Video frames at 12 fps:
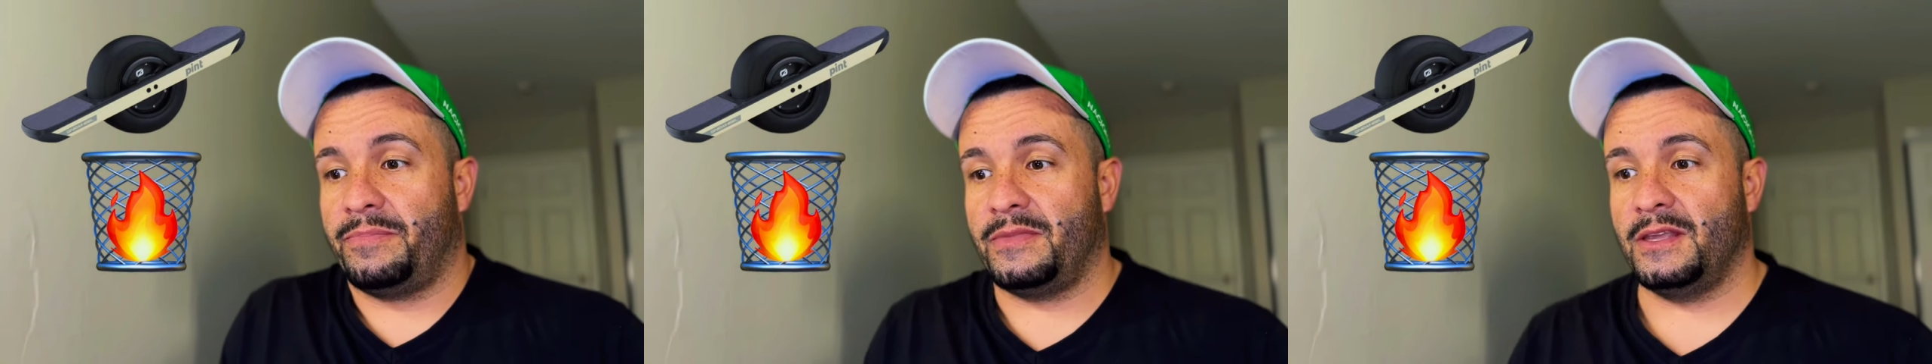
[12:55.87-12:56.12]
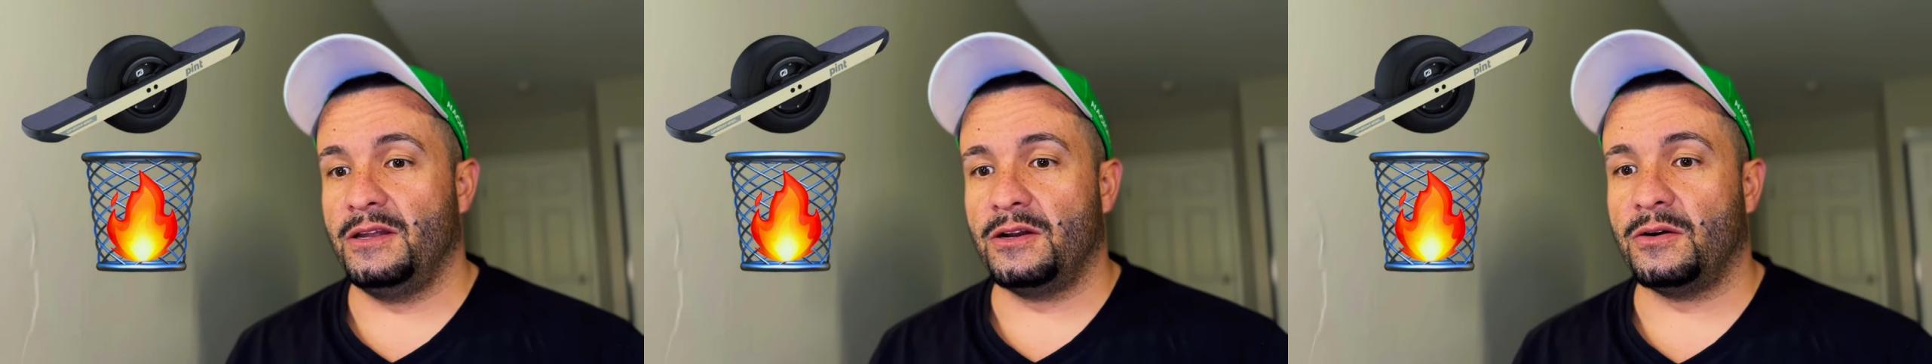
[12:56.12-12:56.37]

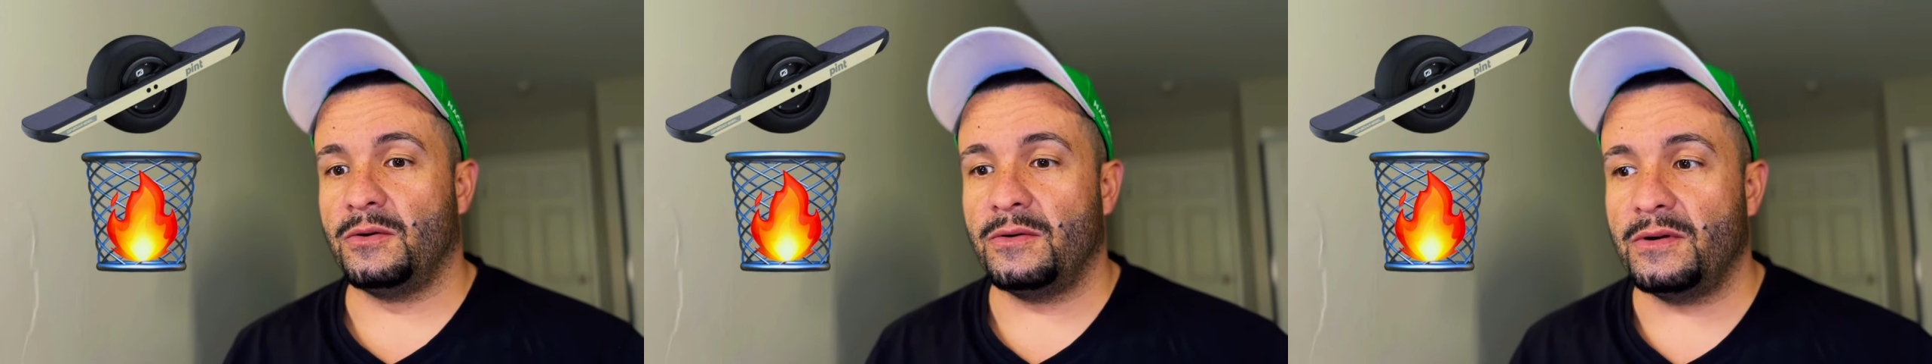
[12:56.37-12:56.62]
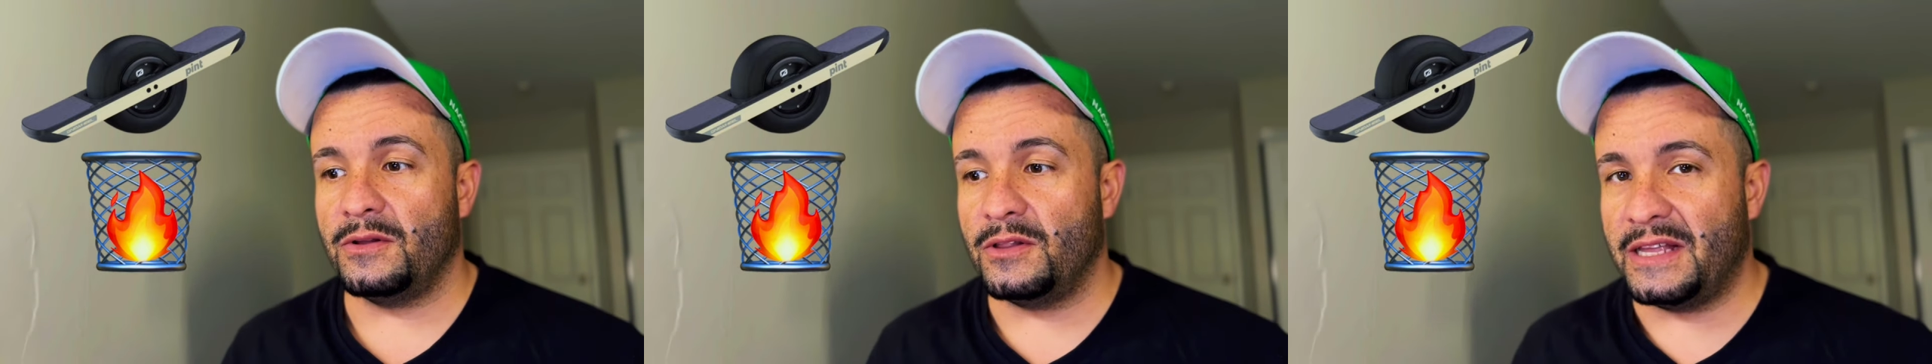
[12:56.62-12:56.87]
you know,
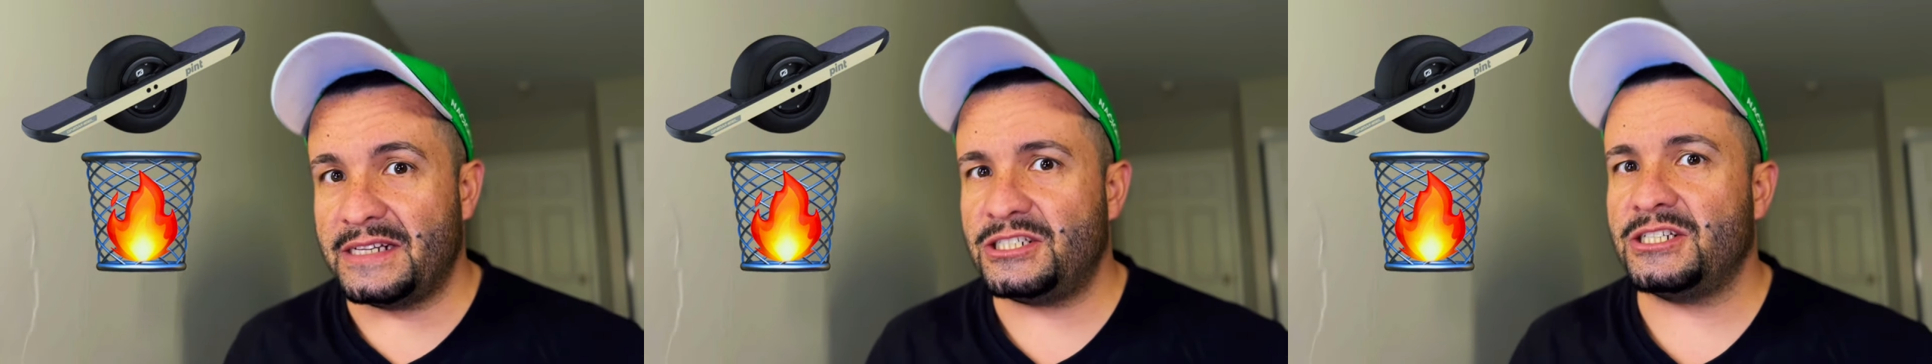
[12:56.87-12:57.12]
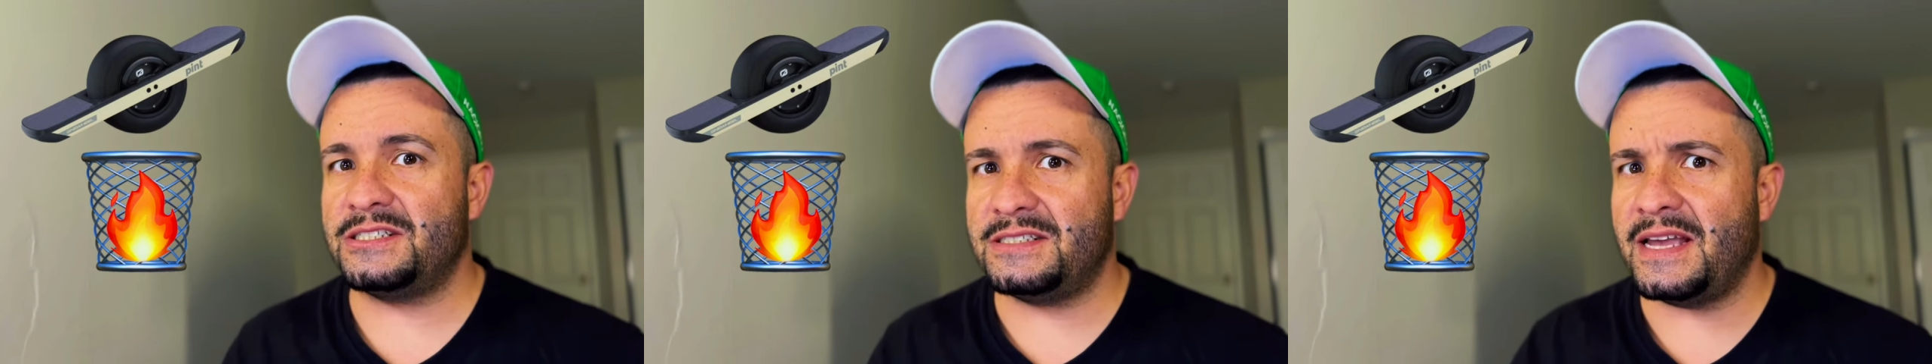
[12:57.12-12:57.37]
let's
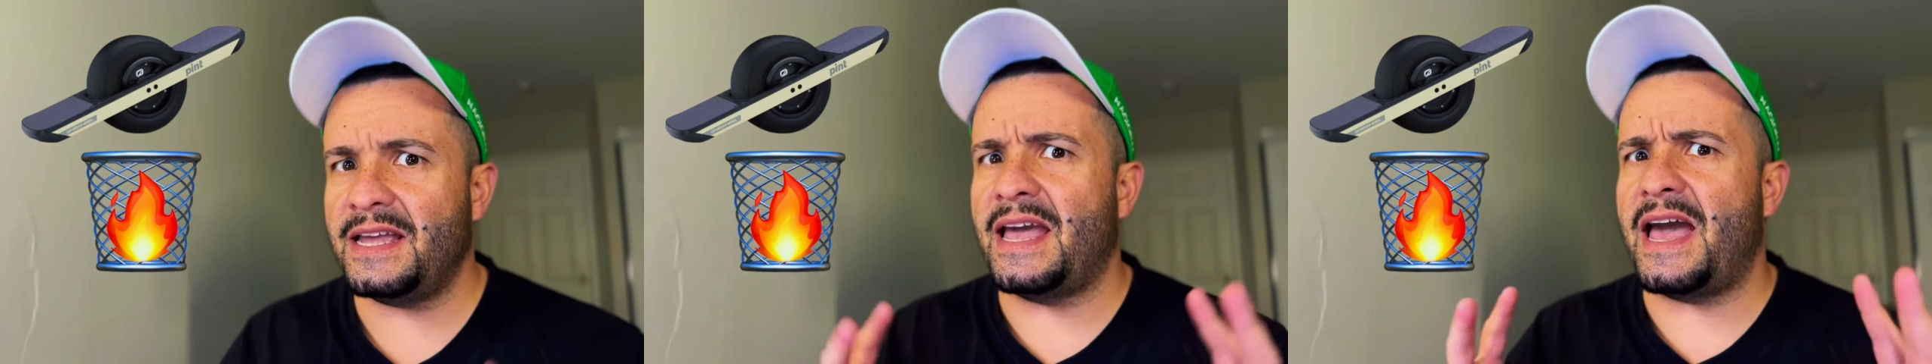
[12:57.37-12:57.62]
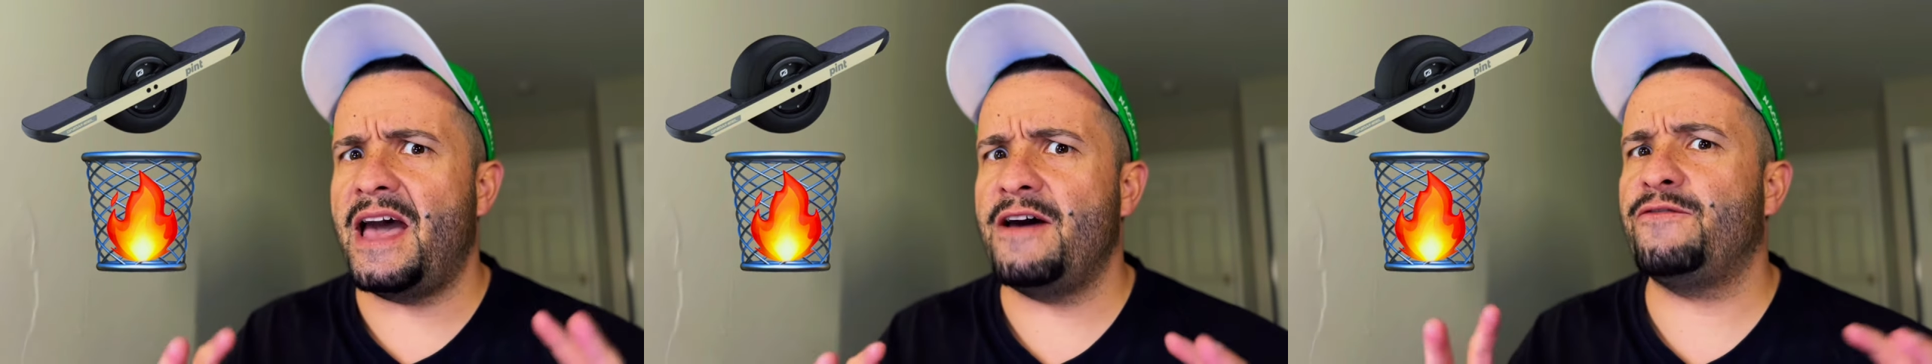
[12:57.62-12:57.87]
just say
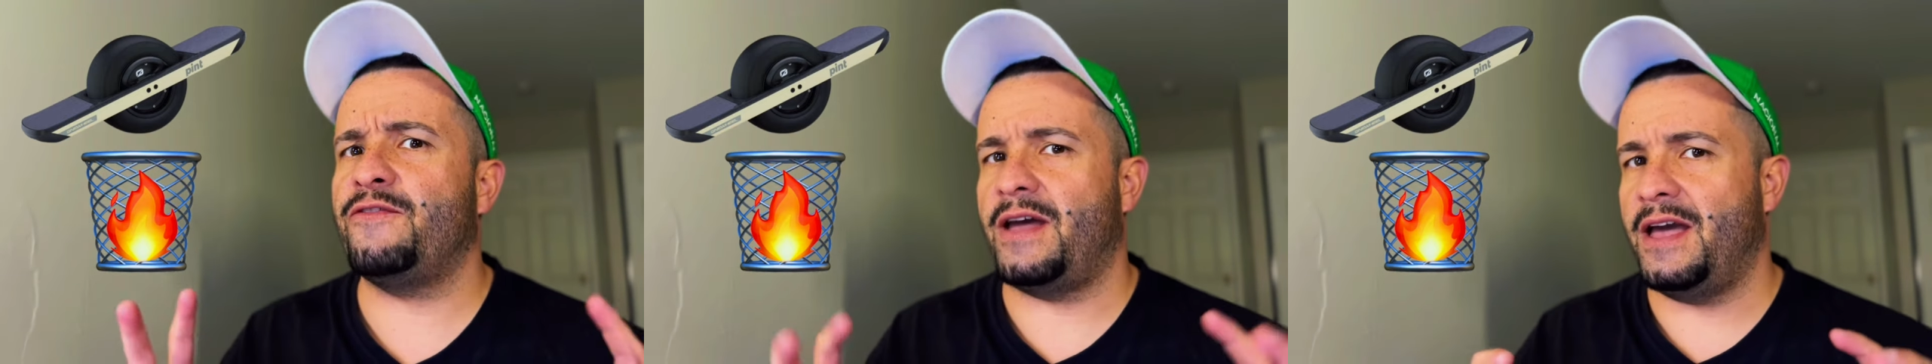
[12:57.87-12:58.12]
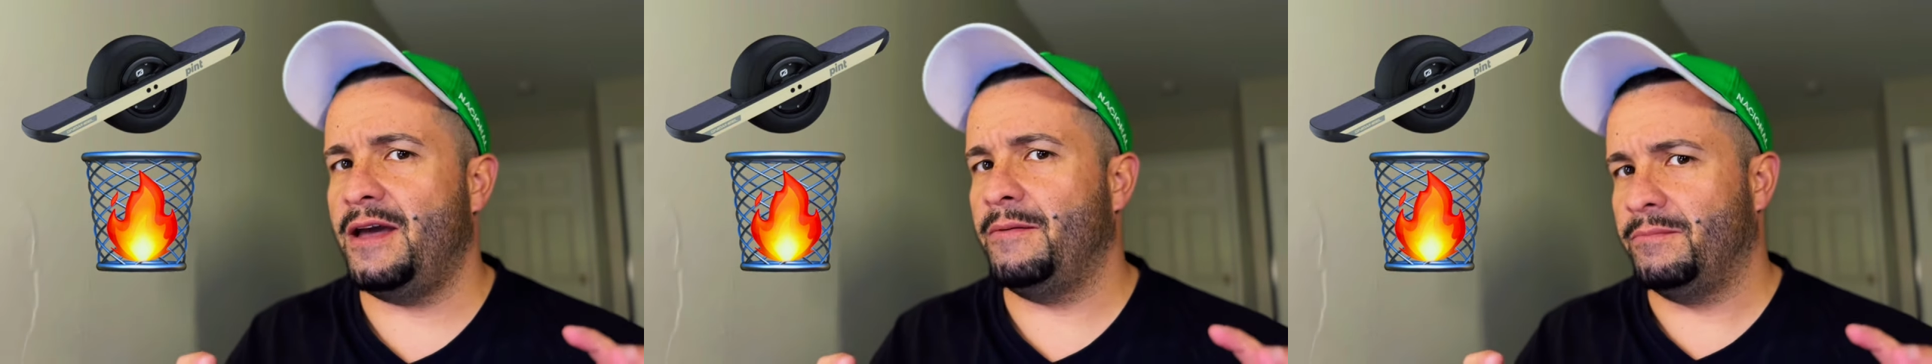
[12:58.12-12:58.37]

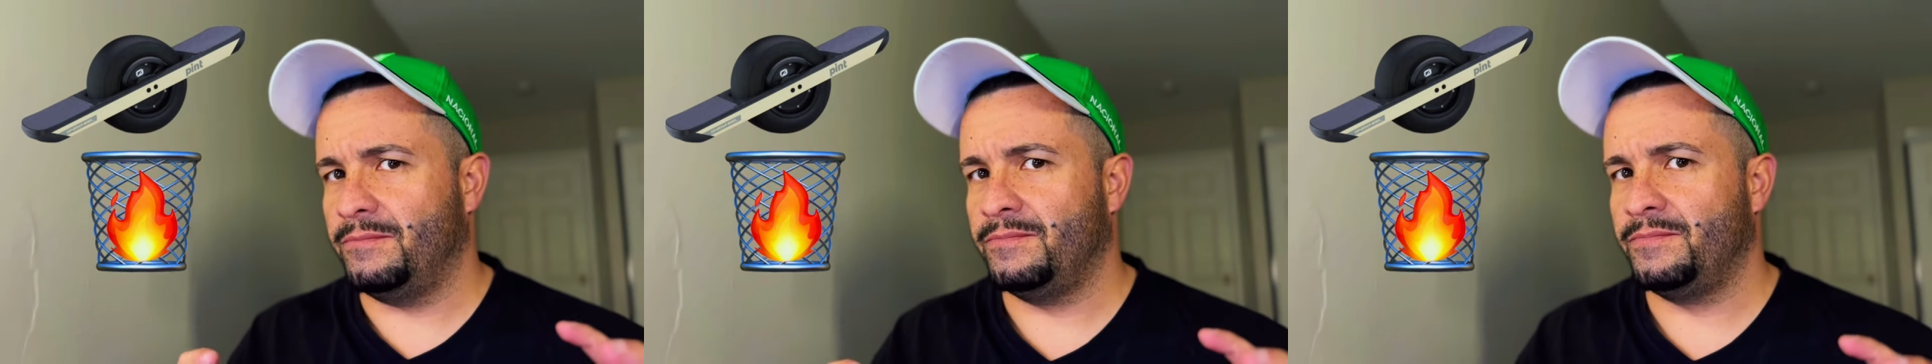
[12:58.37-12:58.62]
FM.